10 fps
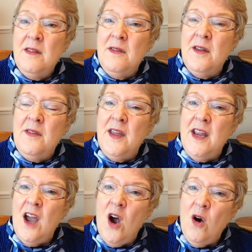that
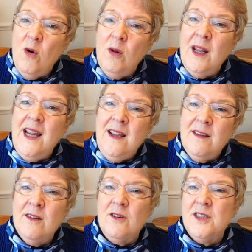the whole
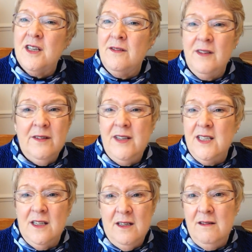ethos of Love It
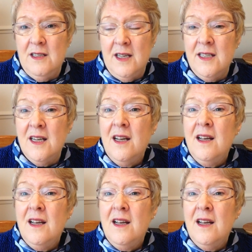to Lose It